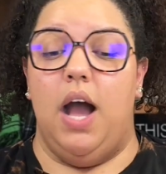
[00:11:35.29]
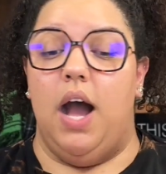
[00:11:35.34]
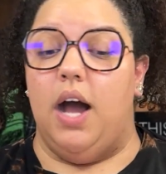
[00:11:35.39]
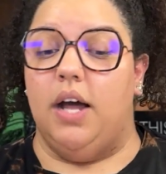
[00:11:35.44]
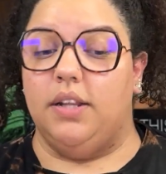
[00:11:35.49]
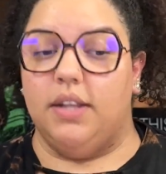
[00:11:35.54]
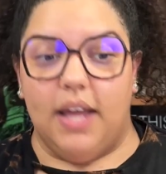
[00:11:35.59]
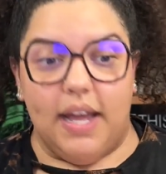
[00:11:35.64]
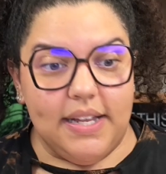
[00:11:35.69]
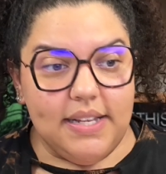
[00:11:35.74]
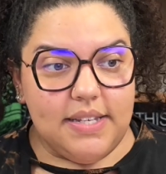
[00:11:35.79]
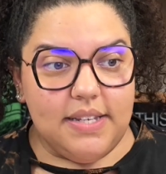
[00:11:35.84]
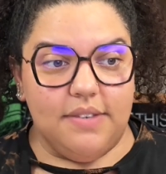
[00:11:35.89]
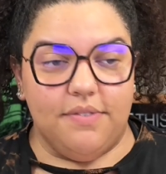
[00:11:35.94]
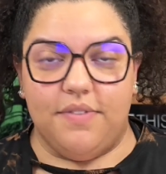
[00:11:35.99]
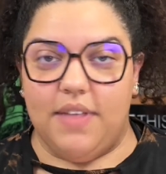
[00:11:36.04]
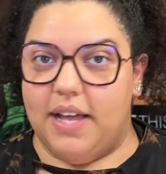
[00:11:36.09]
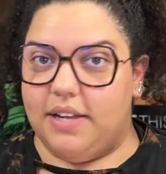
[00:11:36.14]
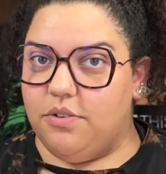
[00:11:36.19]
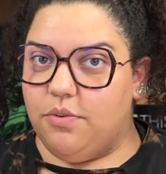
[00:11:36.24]
Unless
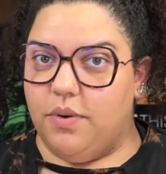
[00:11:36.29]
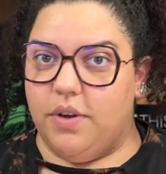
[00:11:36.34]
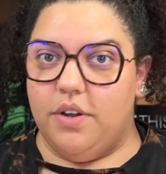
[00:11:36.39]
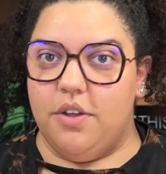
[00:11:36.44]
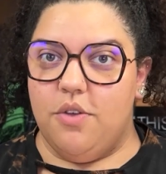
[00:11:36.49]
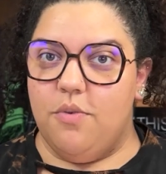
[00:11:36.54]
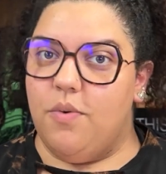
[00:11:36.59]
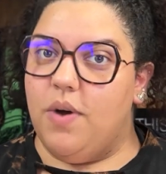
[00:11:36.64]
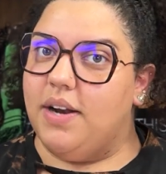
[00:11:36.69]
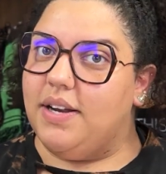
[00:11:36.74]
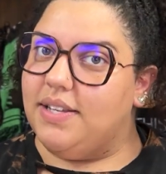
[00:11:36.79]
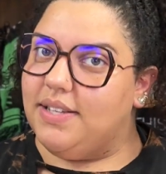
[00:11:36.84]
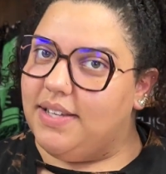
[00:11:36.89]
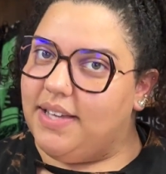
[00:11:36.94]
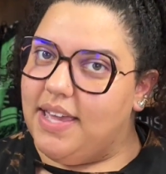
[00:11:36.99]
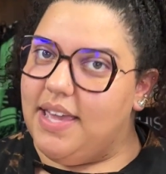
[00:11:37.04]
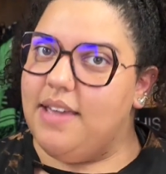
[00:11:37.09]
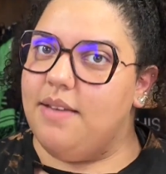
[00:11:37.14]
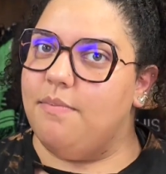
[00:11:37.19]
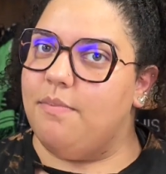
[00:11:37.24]
if that's where you want to
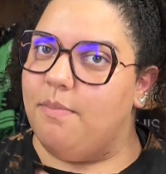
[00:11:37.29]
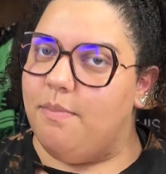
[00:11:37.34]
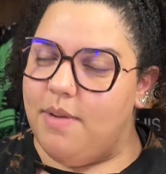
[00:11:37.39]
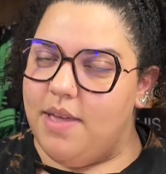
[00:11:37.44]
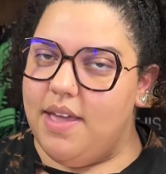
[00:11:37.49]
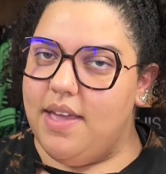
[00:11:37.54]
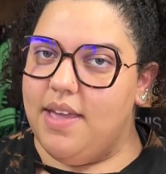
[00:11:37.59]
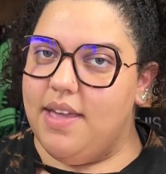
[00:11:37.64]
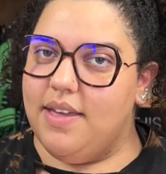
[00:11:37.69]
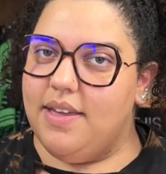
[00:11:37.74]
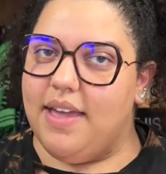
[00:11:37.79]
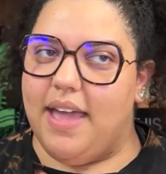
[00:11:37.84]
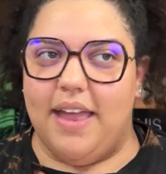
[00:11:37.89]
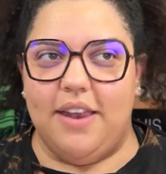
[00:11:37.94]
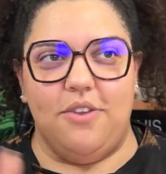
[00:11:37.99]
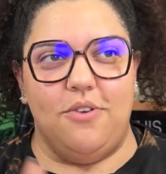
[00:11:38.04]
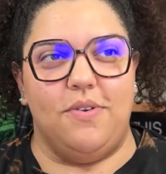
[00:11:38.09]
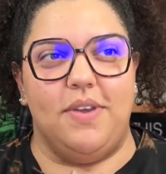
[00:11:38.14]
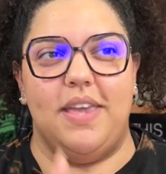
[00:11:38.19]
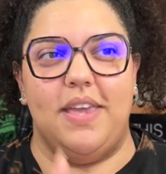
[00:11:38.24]
keep being
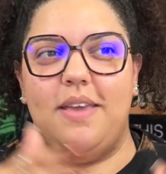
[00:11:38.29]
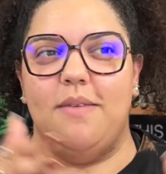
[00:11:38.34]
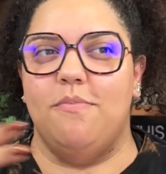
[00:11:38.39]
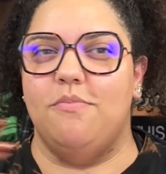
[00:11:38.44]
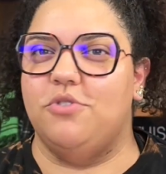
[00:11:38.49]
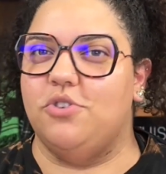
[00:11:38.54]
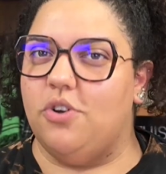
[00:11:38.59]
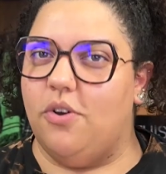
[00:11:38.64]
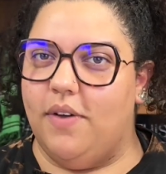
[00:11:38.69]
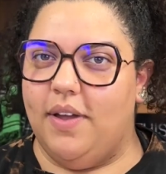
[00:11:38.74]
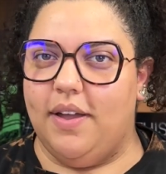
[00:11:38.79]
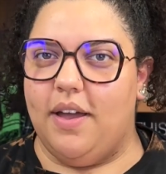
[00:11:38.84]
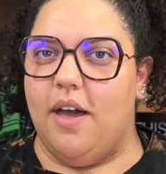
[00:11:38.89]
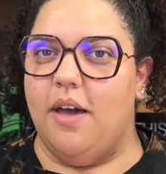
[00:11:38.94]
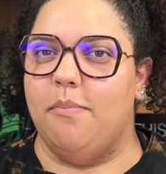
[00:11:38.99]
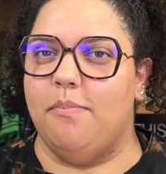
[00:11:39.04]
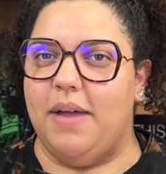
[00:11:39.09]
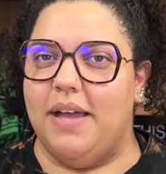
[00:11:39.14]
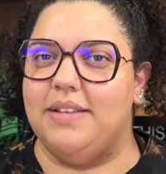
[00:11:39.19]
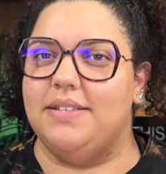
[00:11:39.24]
and you keep showing
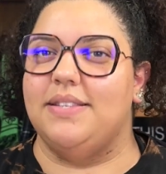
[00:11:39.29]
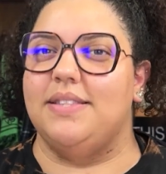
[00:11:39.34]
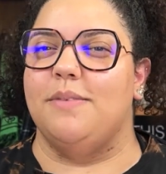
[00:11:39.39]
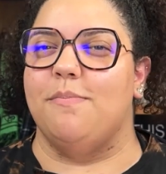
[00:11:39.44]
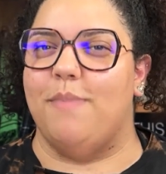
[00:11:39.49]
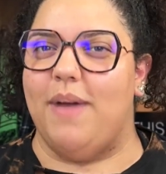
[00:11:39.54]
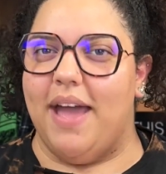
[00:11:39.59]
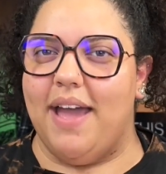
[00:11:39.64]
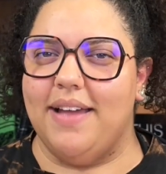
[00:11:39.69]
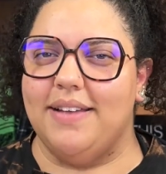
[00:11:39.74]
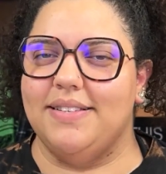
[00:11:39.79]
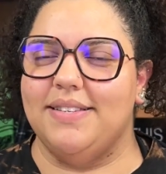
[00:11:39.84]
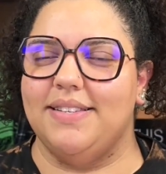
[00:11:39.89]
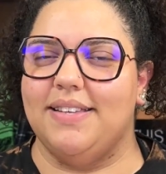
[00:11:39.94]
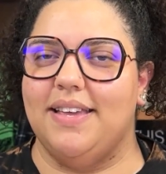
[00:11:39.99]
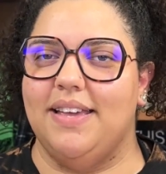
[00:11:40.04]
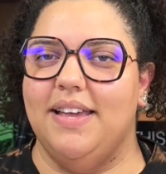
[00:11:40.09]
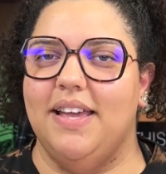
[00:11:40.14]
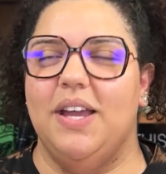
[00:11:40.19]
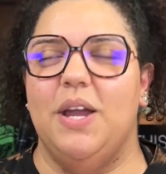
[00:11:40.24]
up as the
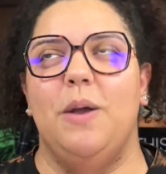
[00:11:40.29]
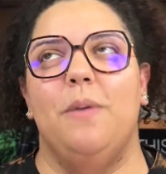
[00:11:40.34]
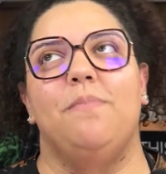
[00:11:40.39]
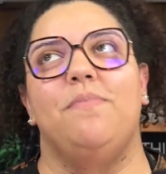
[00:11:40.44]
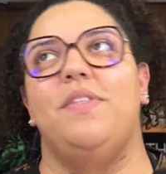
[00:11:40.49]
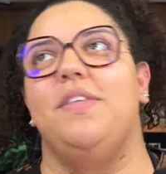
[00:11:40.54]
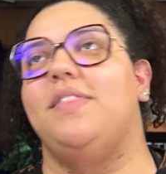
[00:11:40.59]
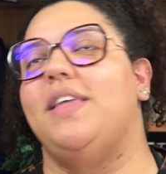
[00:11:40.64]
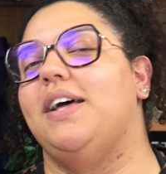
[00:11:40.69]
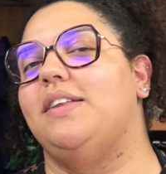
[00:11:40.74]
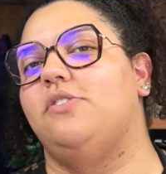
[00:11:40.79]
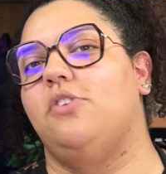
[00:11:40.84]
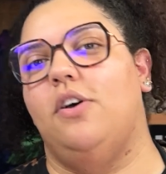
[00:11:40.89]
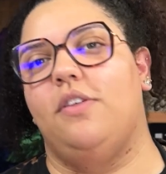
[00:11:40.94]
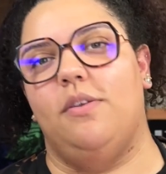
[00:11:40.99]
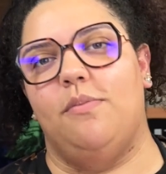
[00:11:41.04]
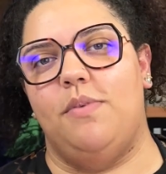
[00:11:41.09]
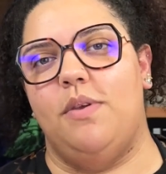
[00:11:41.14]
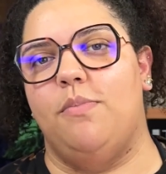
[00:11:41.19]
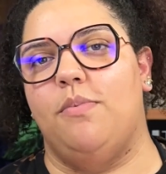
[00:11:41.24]
mask, then that's all
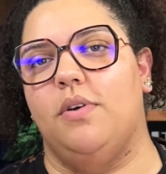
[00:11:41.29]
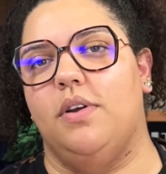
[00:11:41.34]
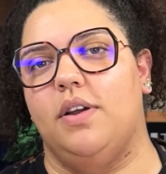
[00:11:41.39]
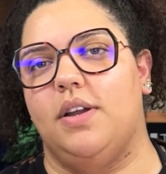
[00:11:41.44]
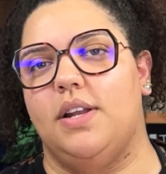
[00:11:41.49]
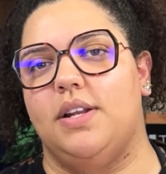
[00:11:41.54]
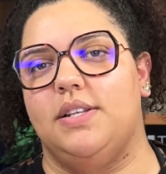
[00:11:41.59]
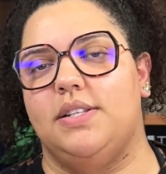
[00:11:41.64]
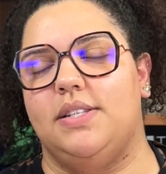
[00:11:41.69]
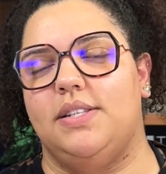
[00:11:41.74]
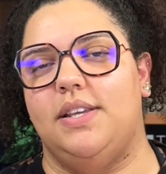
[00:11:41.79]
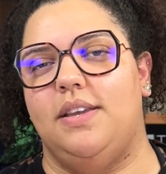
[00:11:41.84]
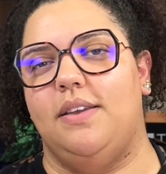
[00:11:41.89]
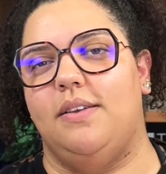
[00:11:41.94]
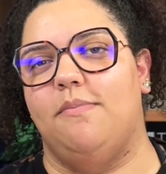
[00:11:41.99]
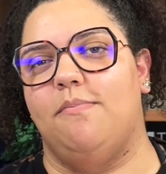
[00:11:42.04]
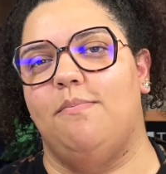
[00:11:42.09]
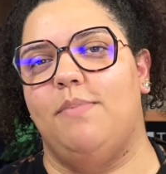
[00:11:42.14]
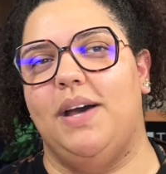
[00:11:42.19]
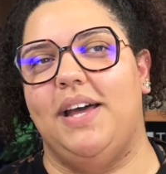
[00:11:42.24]
that people are going to see.
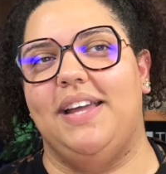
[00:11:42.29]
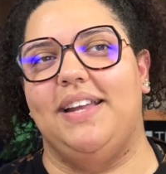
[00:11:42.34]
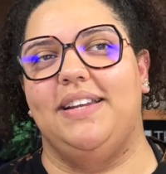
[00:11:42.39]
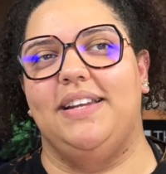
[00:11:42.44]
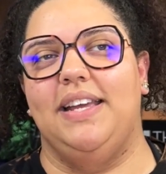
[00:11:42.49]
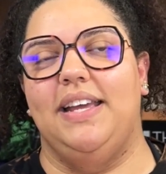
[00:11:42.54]
But